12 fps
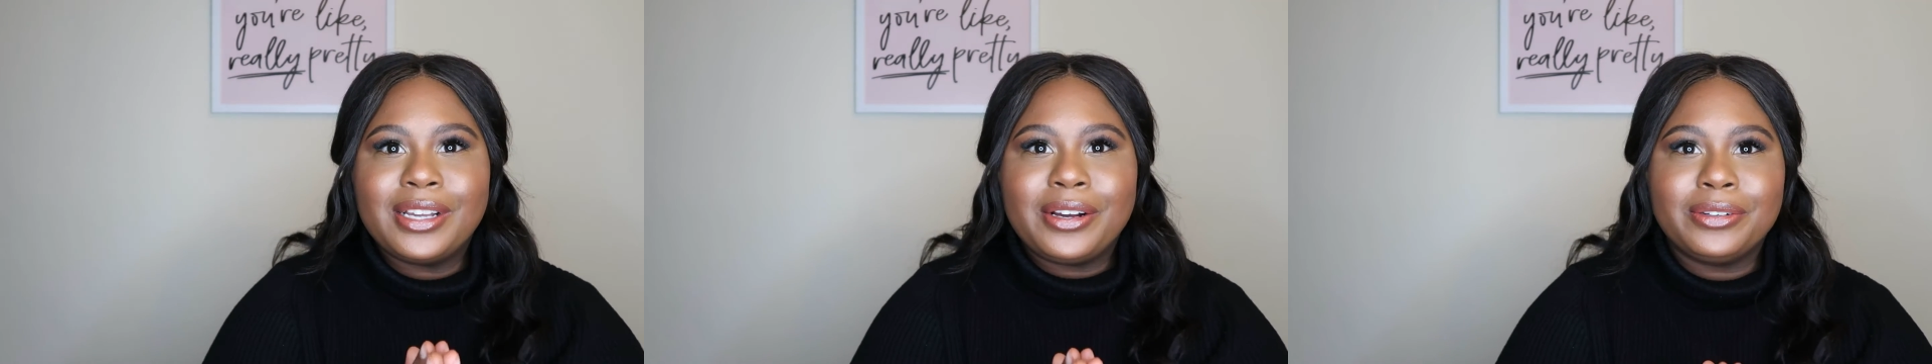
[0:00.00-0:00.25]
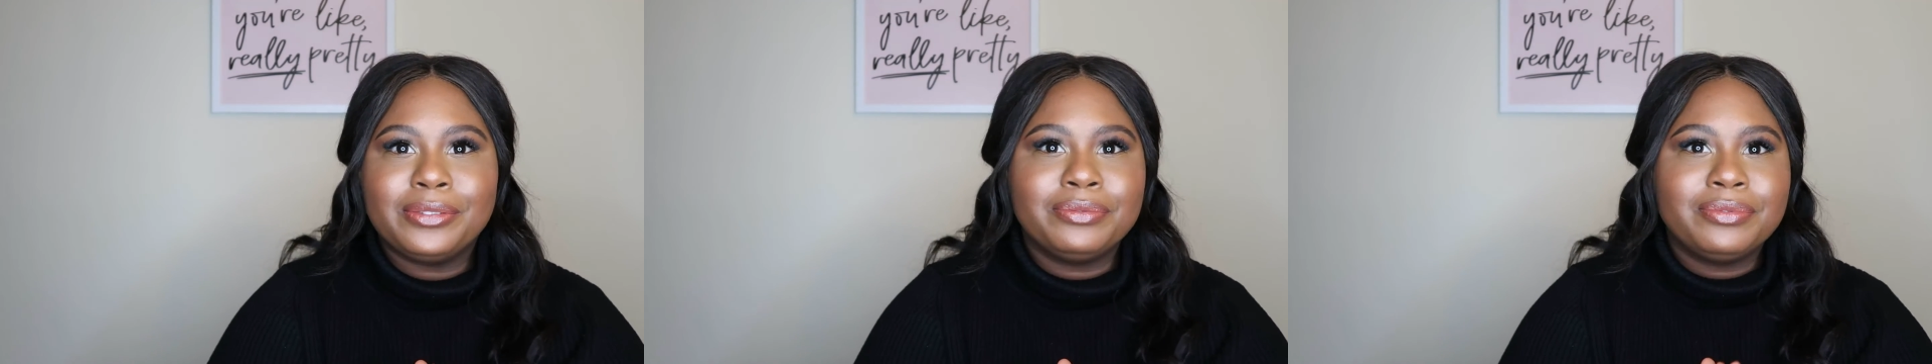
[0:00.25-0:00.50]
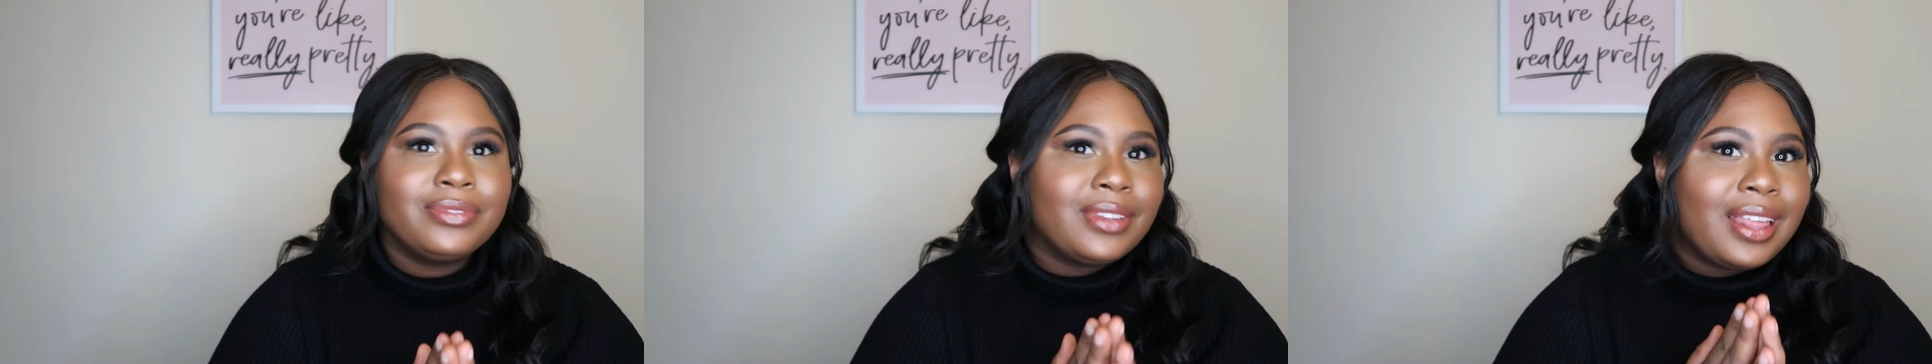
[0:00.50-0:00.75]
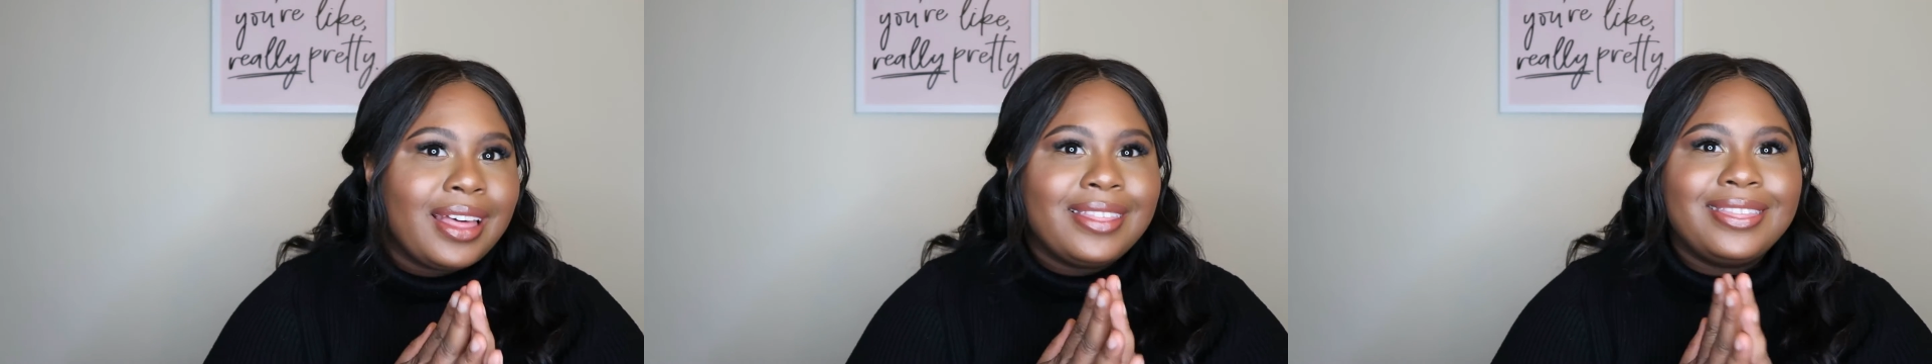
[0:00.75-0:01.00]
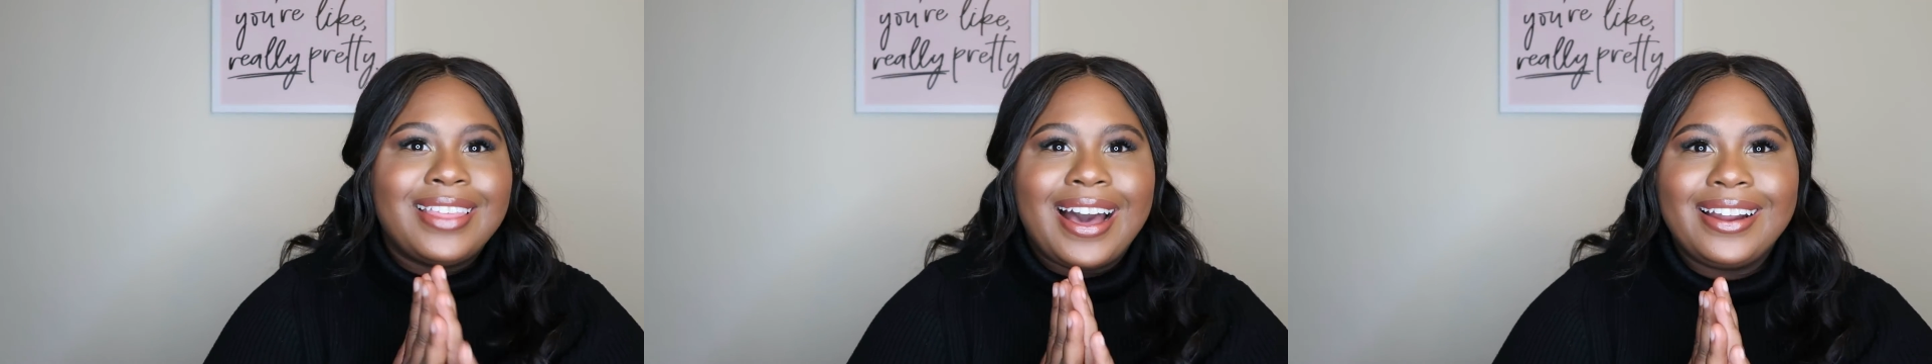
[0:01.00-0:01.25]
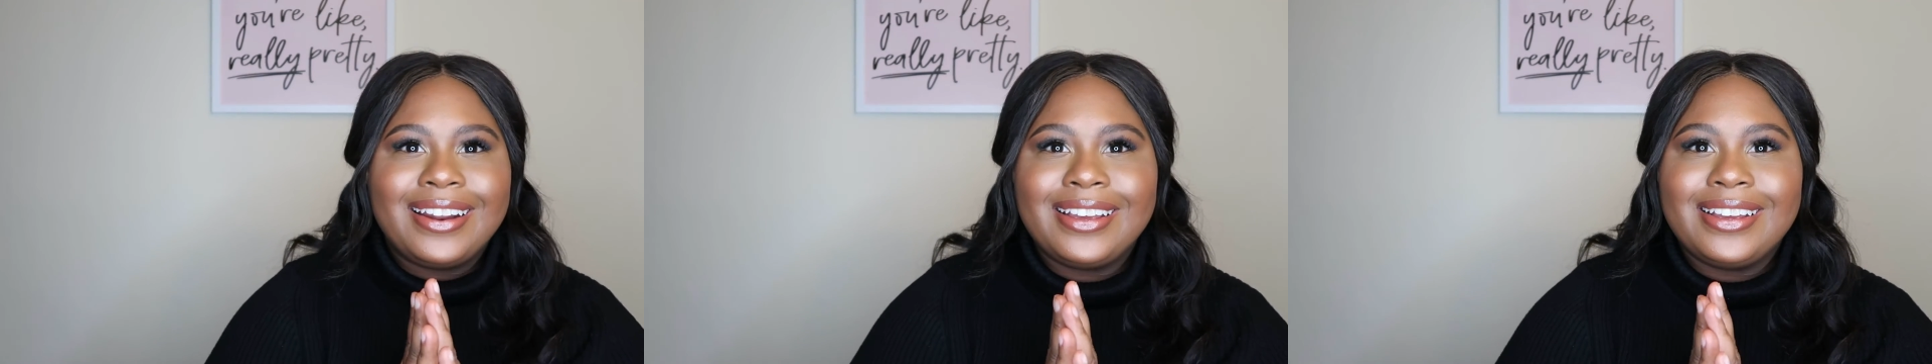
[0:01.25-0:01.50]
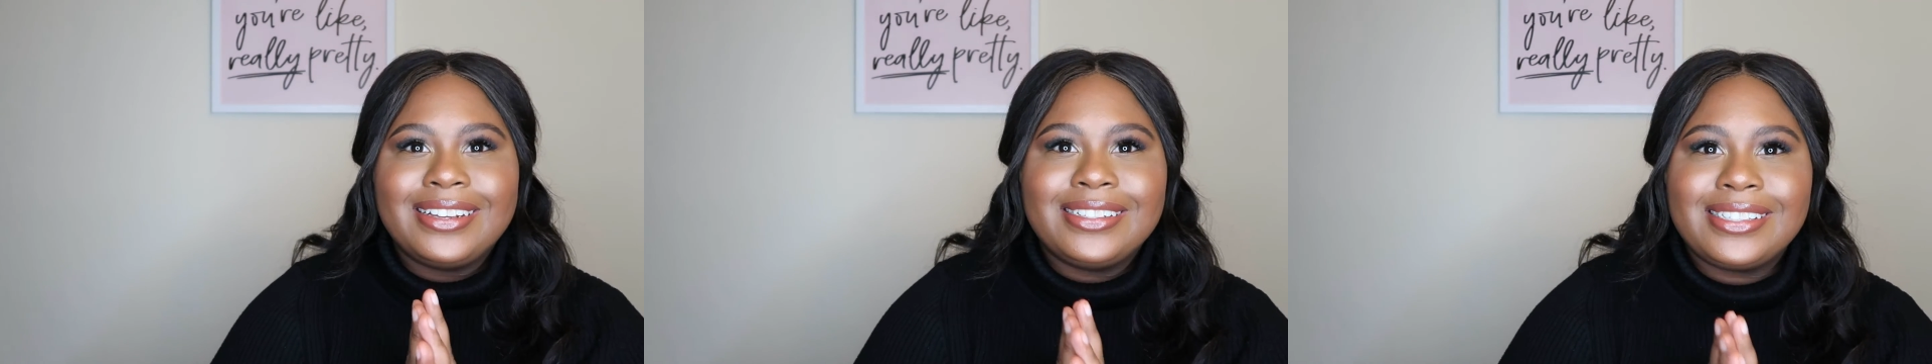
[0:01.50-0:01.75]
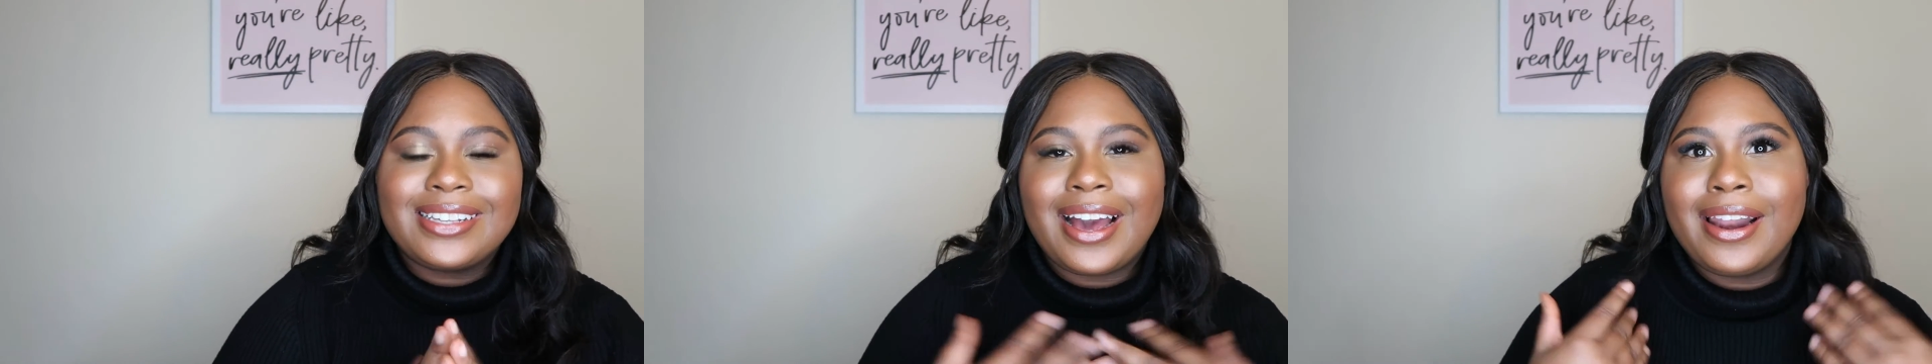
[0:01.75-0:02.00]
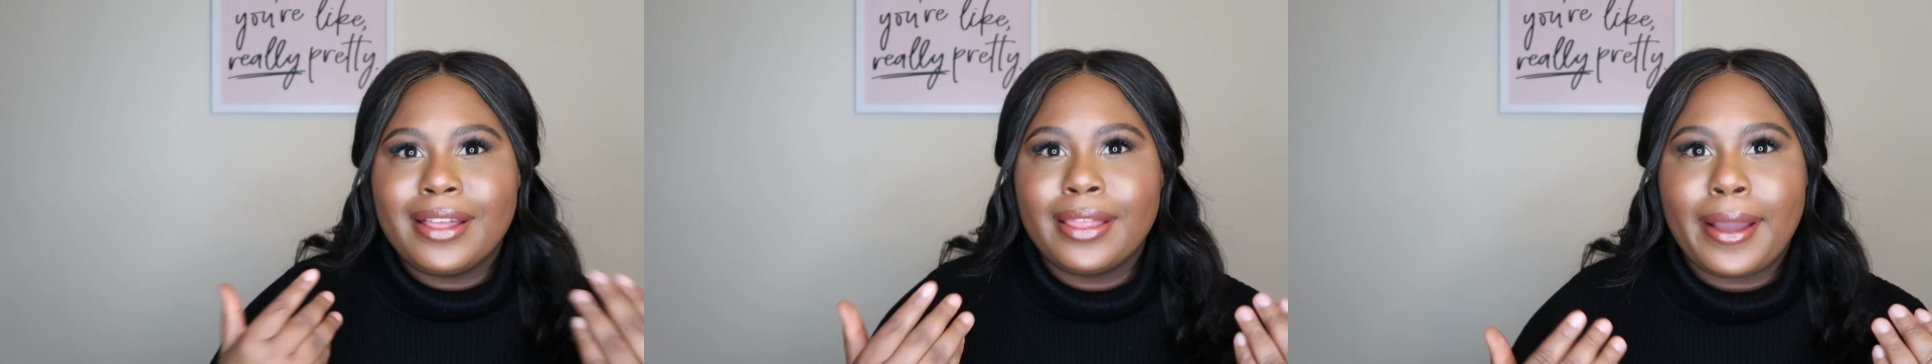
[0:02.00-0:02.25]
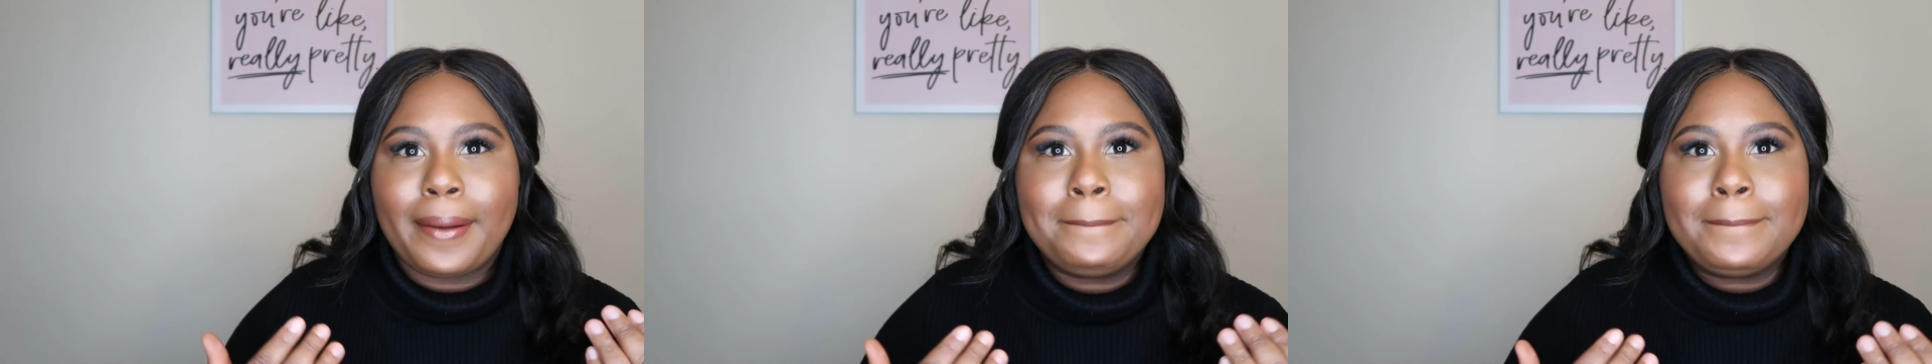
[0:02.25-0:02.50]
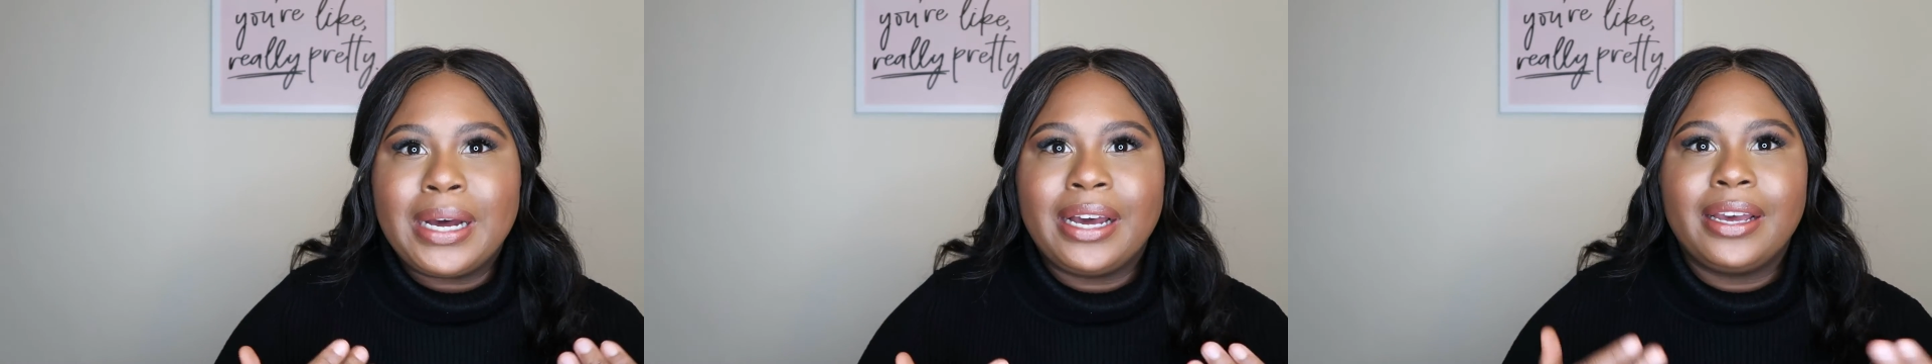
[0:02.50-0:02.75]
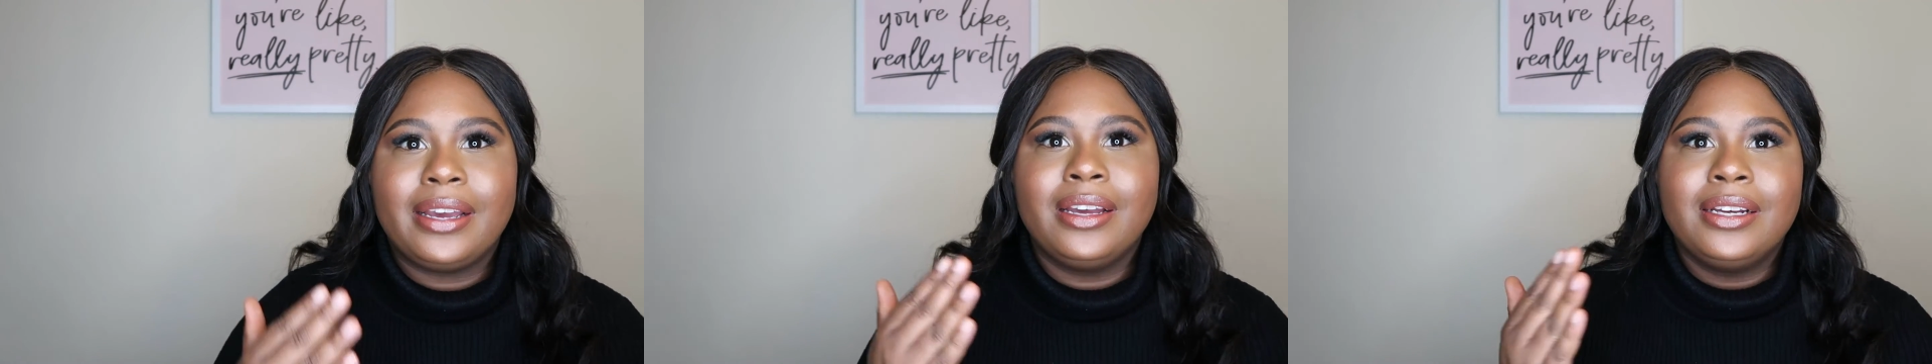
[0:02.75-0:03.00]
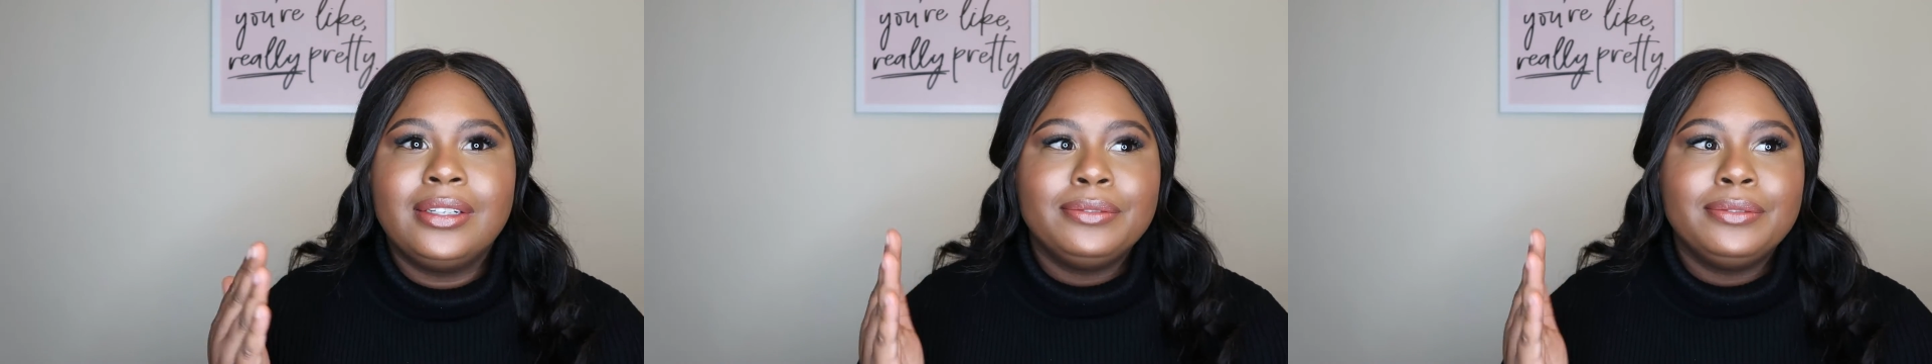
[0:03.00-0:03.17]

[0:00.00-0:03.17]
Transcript: So that is kind of like my